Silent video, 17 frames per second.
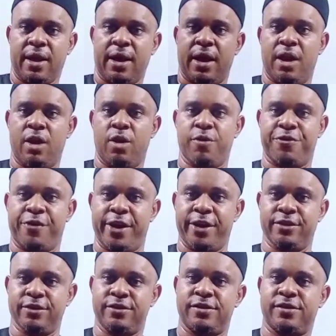Hello
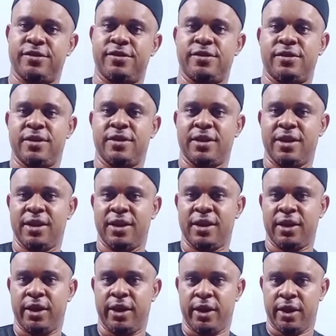friends.
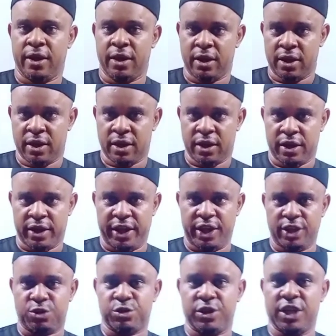
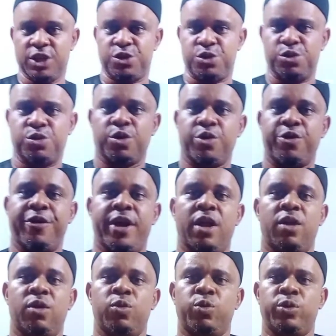In today's
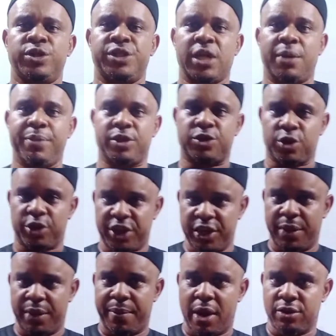tutorial, we shall be
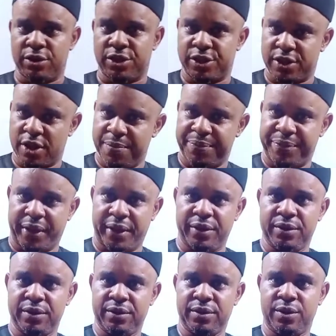talking about
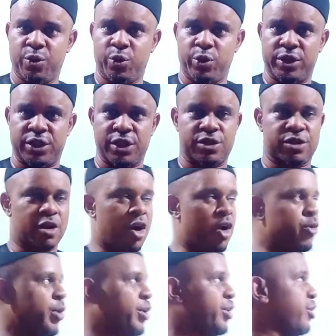something which is
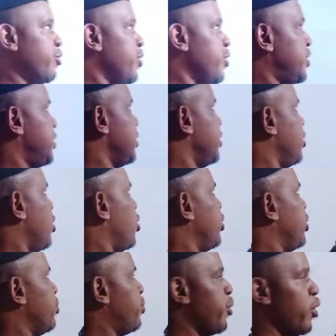already written
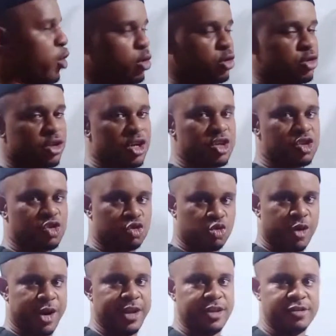on the board,
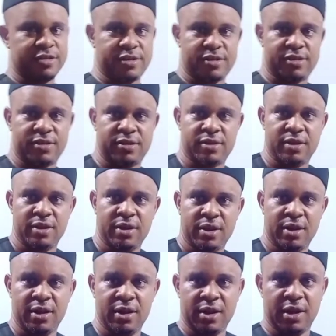stress.
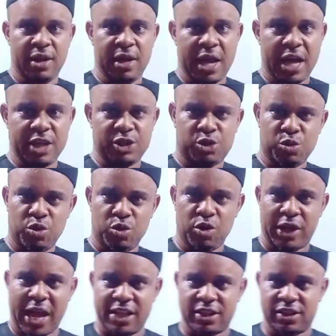As you
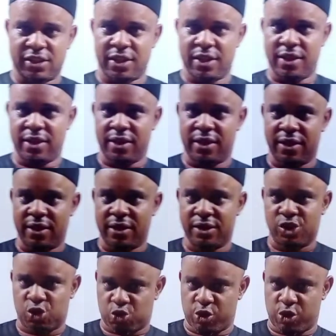look at
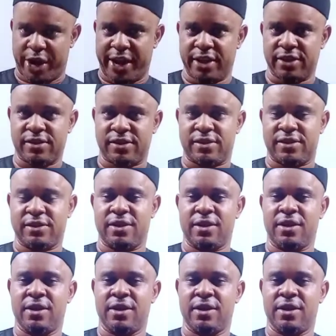stress,